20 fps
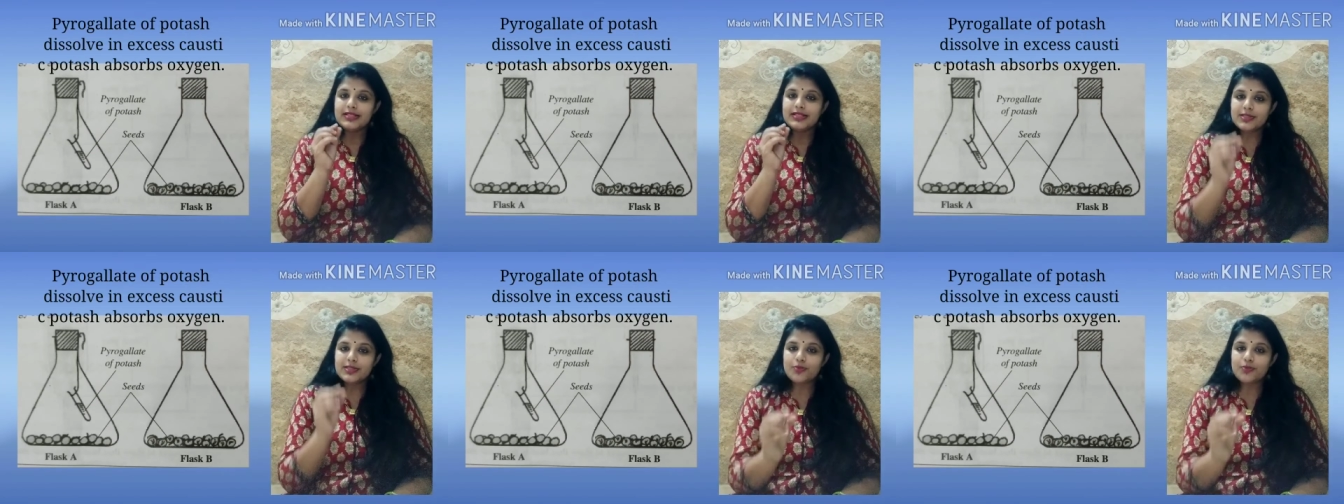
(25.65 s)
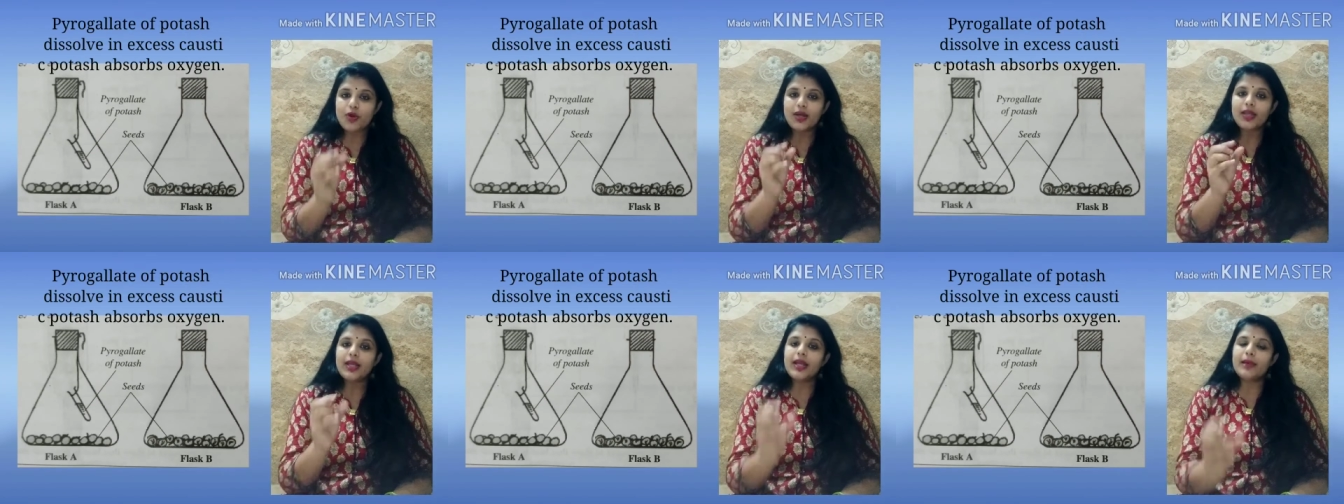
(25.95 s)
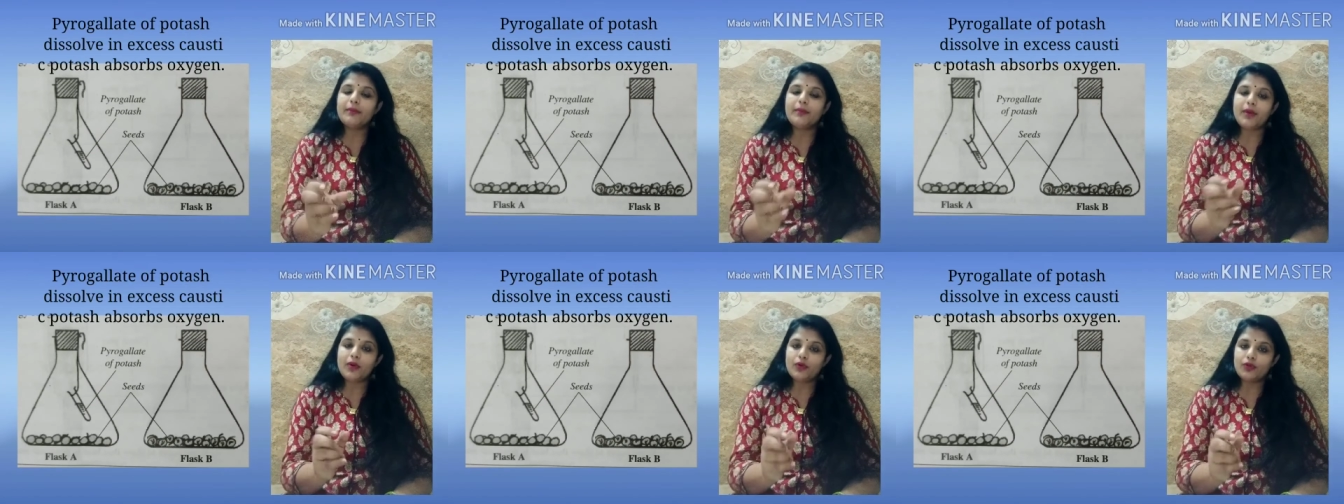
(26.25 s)
small
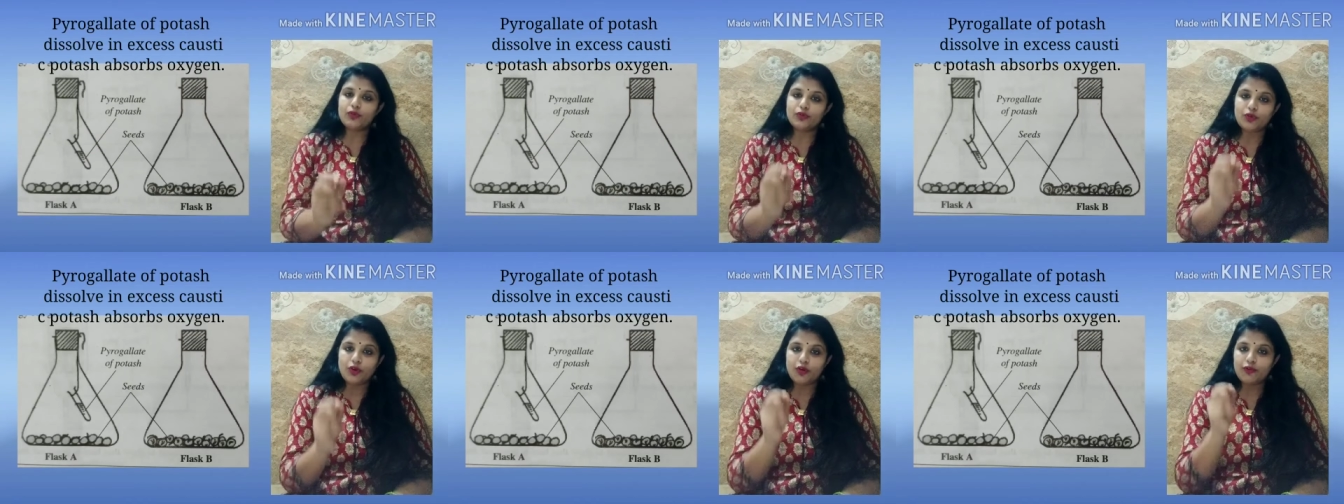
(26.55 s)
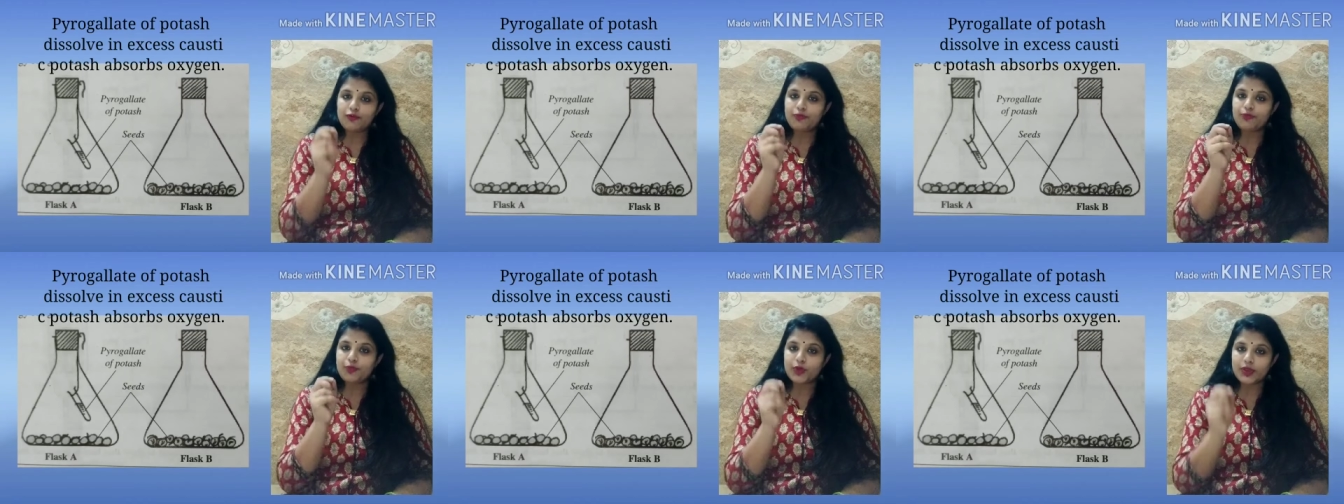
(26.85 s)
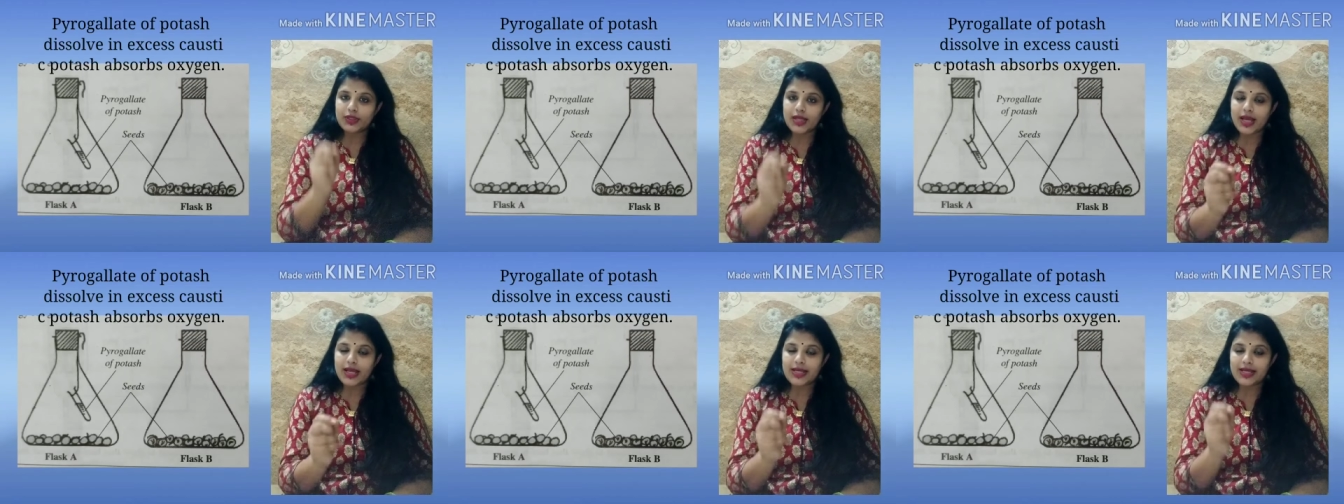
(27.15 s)
amount of
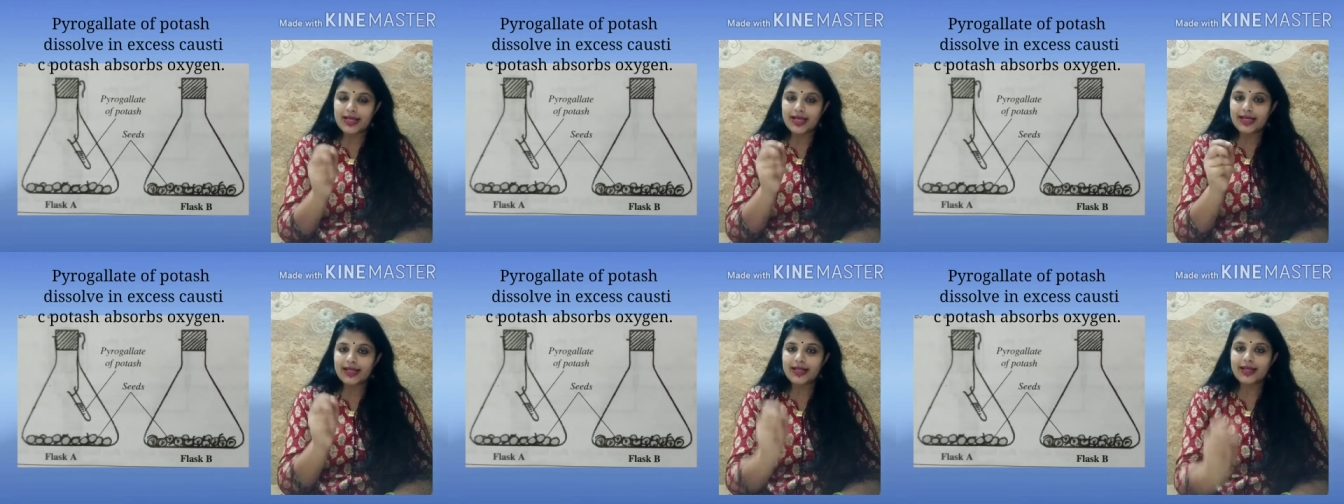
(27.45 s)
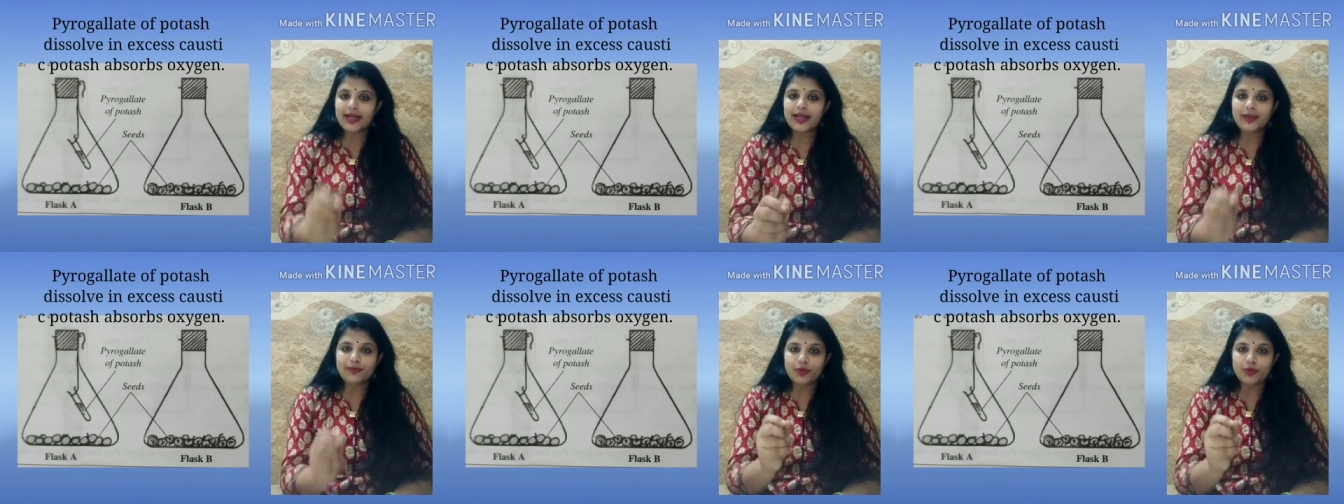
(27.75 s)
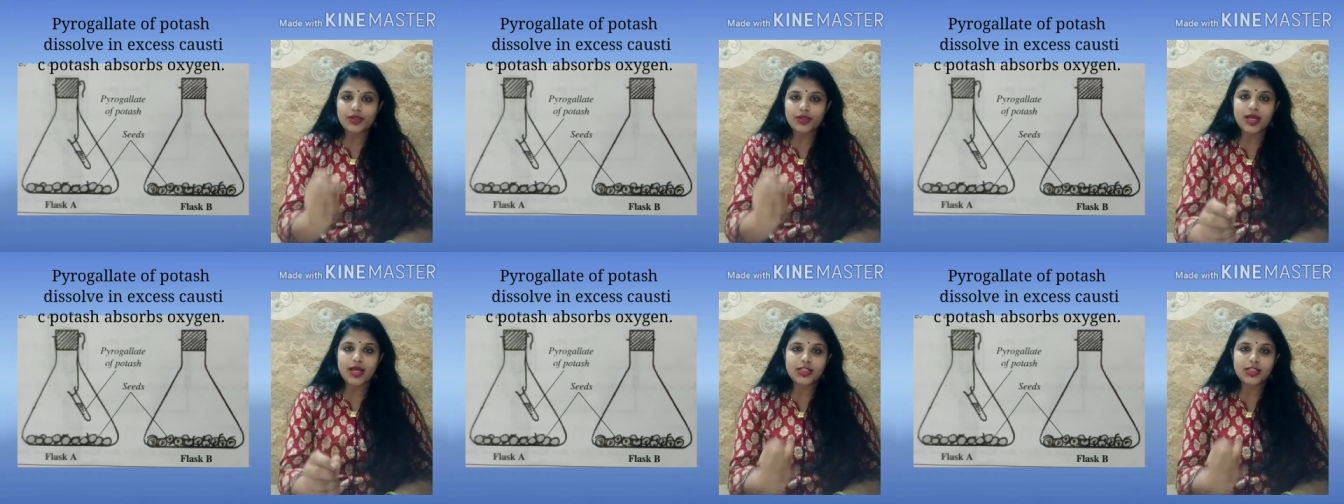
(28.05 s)
alkaline
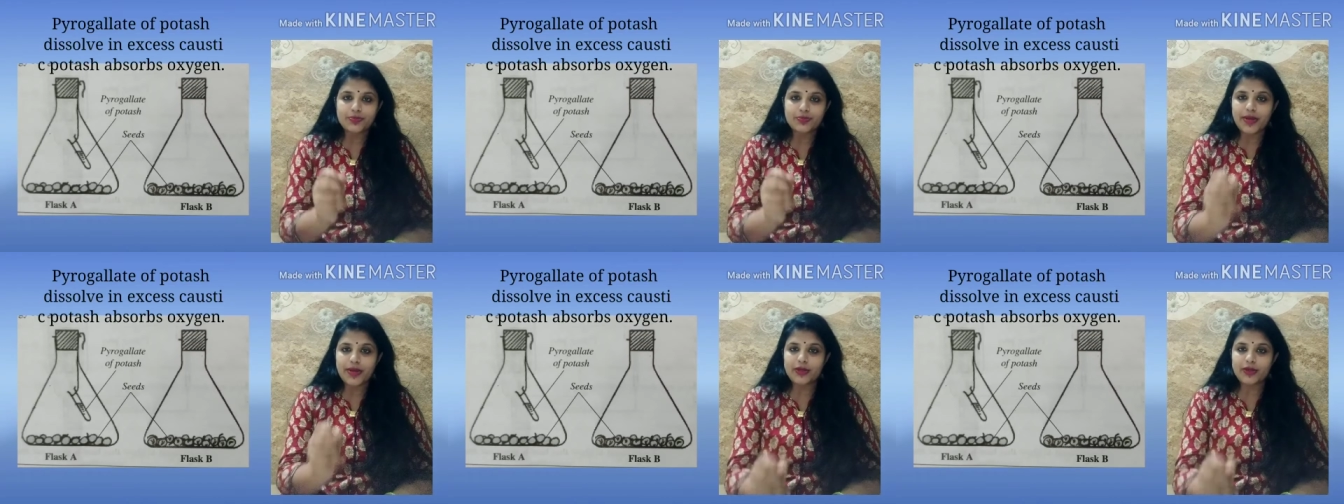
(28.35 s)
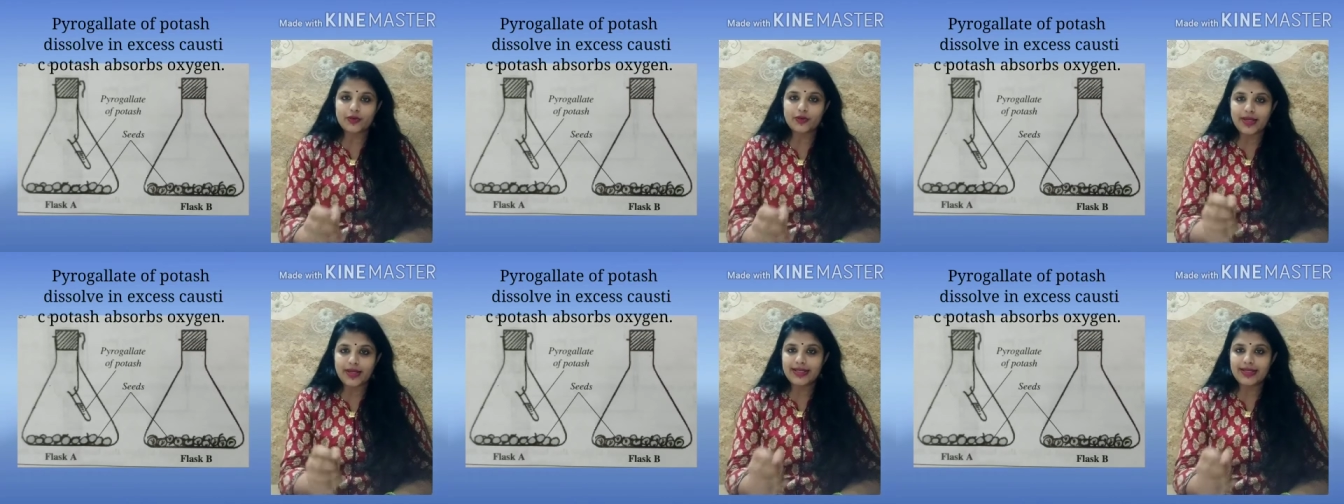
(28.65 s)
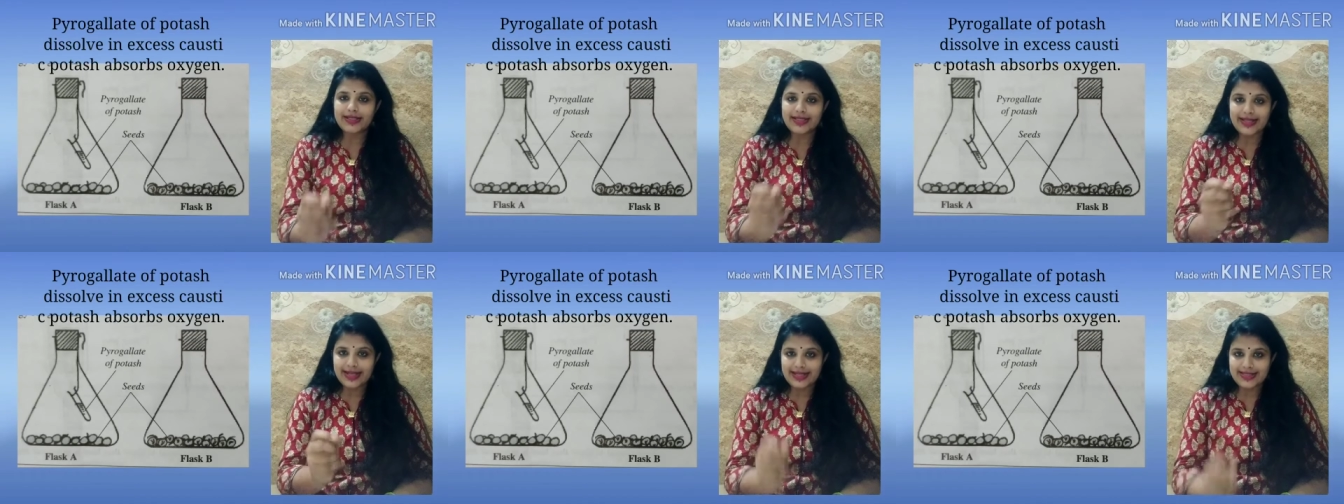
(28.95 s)
potash
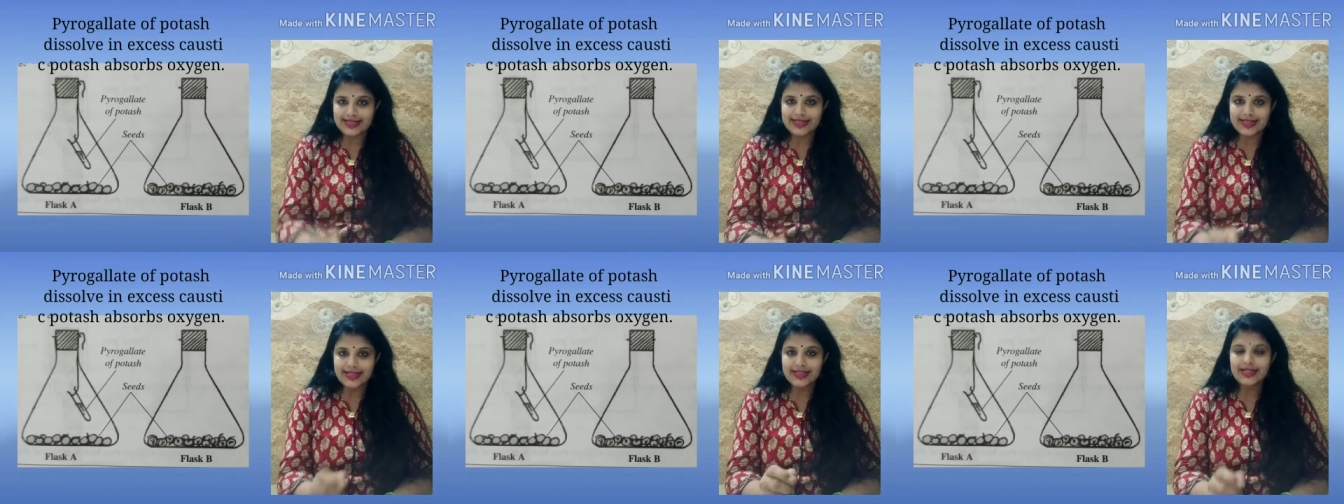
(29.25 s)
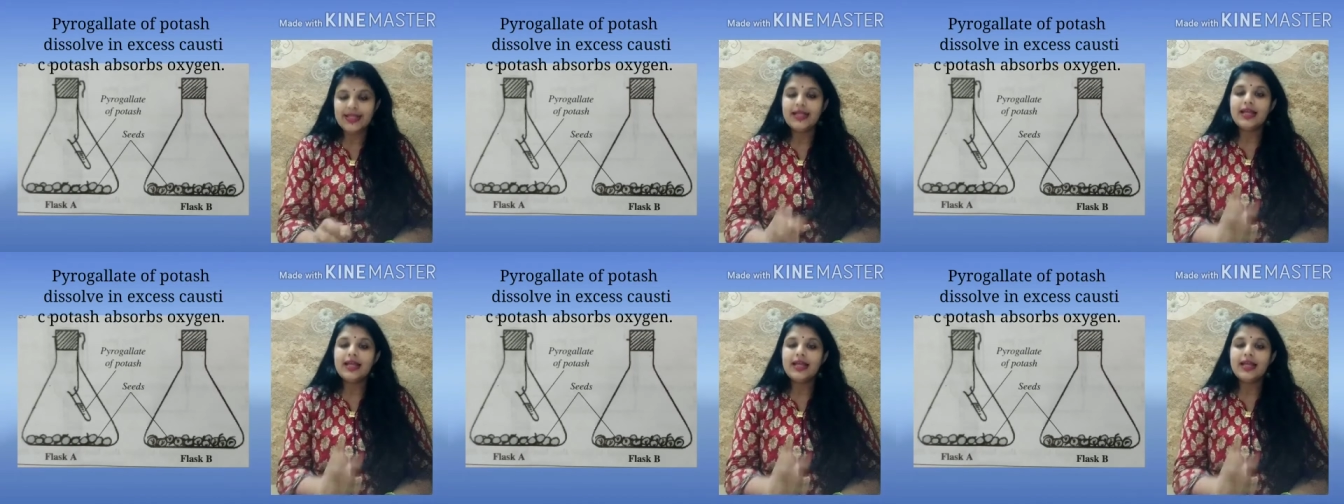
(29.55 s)
pyrogallic acid,